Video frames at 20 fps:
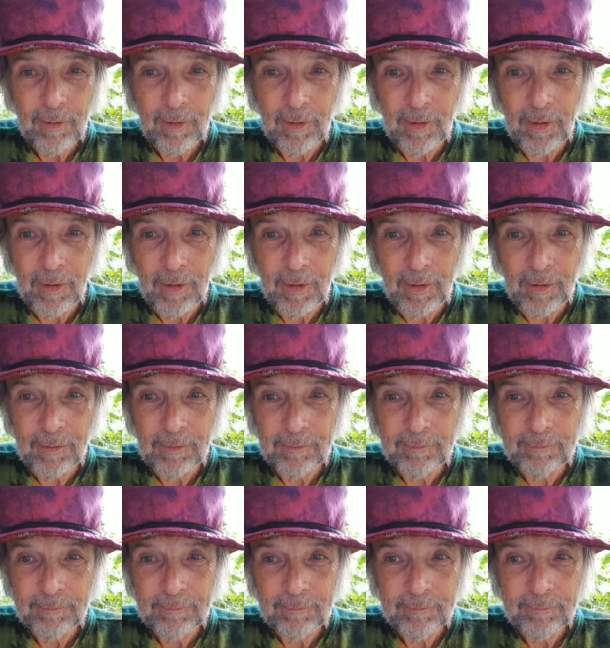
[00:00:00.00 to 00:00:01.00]
Uh,
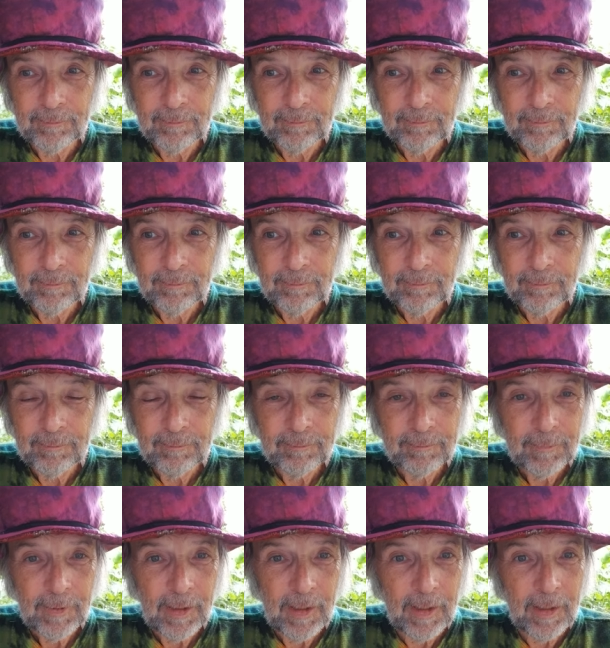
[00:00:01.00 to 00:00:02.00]

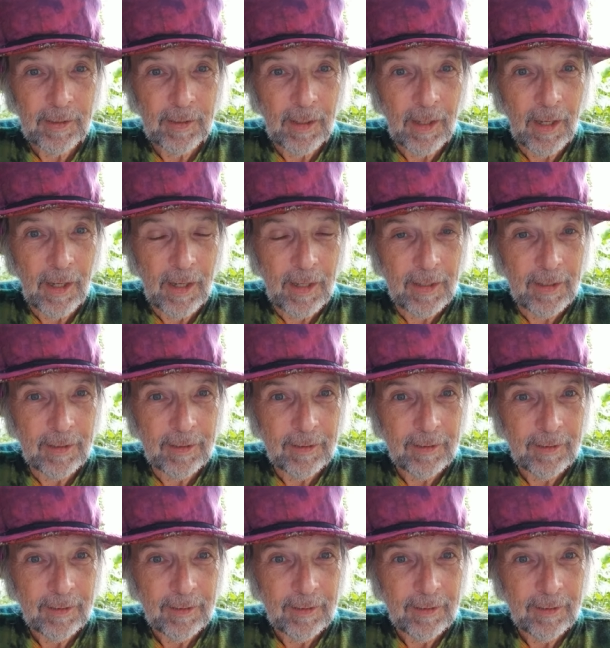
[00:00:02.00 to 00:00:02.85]
and I